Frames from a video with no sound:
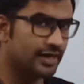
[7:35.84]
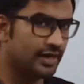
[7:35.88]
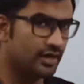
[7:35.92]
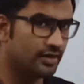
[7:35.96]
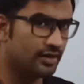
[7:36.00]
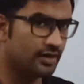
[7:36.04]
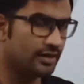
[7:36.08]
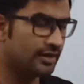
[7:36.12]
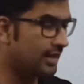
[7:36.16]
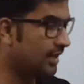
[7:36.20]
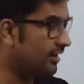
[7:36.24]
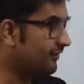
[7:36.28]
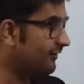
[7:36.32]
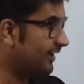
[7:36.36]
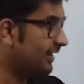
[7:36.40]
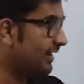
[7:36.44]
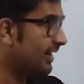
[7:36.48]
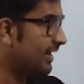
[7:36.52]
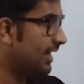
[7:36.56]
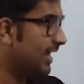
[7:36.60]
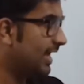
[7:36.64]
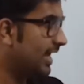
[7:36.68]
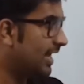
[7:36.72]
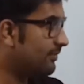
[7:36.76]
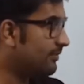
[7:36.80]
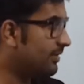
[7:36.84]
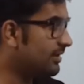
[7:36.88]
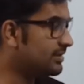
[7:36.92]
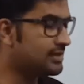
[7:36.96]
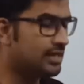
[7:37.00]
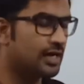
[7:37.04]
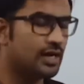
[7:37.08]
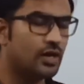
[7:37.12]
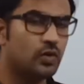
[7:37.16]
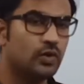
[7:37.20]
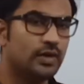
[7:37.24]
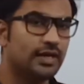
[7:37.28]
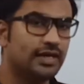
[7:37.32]
300 Kelvin and my
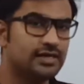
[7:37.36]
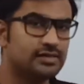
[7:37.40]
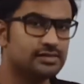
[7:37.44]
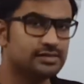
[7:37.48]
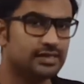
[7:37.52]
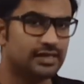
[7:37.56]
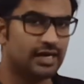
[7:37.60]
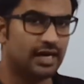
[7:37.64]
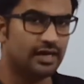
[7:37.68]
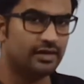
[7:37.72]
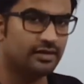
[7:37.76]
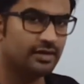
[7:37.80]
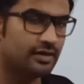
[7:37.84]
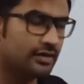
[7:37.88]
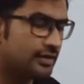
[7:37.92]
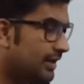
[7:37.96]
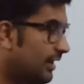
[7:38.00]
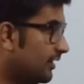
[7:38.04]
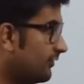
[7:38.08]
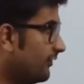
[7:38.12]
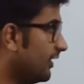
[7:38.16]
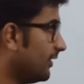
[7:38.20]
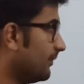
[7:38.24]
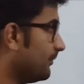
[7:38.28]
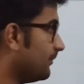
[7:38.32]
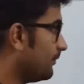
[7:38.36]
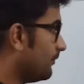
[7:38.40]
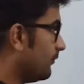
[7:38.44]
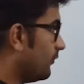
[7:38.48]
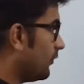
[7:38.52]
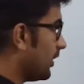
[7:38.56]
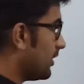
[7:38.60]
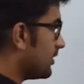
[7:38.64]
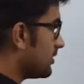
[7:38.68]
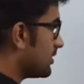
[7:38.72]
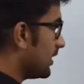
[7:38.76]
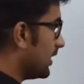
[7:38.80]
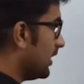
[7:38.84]
surrounding is at 100 Kelvin.
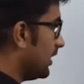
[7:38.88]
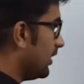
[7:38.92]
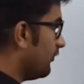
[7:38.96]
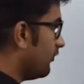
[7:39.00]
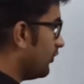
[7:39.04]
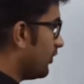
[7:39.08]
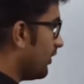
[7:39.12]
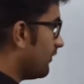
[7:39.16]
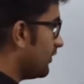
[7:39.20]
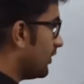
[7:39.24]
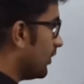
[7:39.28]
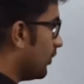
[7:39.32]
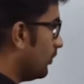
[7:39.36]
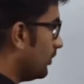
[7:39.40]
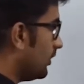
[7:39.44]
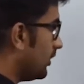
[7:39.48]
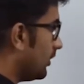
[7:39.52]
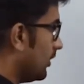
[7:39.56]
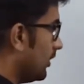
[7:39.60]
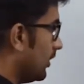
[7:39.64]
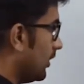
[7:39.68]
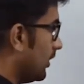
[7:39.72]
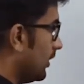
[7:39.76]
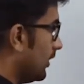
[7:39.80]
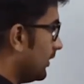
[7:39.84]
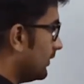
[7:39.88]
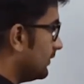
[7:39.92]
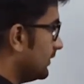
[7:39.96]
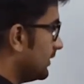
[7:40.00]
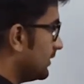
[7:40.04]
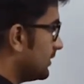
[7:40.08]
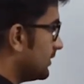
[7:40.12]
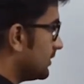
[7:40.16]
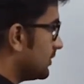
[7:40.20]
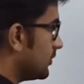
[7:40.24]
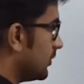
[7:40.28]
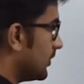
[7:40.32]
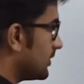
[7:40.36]
Once again, if you have doubt,
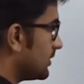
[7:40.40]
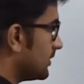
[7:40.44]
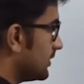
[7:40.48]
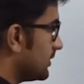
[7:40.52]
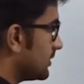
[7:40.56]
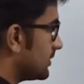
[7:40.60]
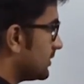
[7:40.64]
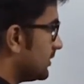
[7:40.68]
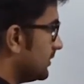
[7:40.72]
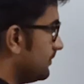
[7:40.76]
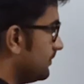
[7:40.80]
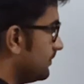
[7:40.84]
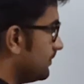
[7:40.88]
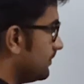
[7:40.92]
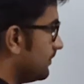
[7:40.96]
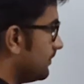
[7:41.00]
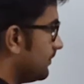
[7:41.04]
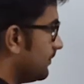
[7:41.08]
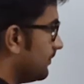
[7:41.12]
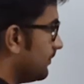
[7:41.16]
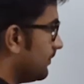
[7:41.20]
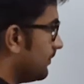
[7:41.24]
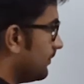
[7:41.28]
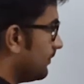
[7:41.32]
this is your system